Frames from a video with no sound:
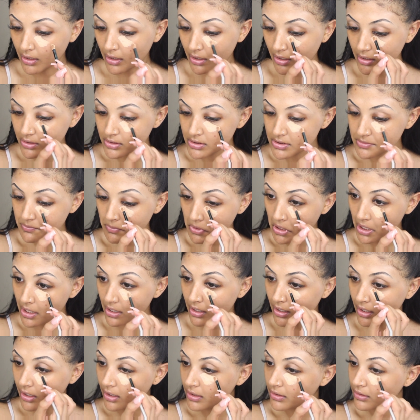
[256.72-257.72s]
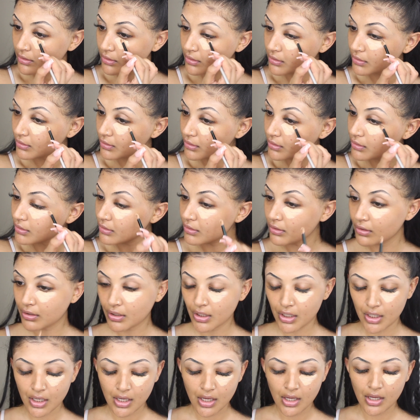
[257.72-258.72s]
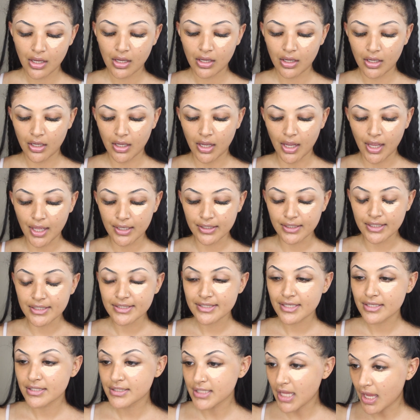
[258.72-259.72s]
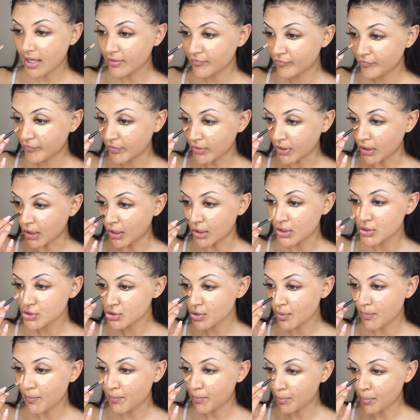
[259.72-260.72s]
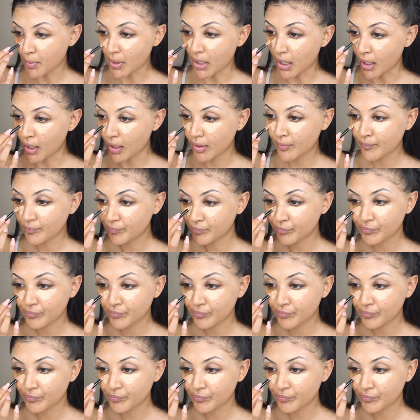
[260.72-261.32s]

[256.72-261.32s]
under my eye, and it's a satin finish, but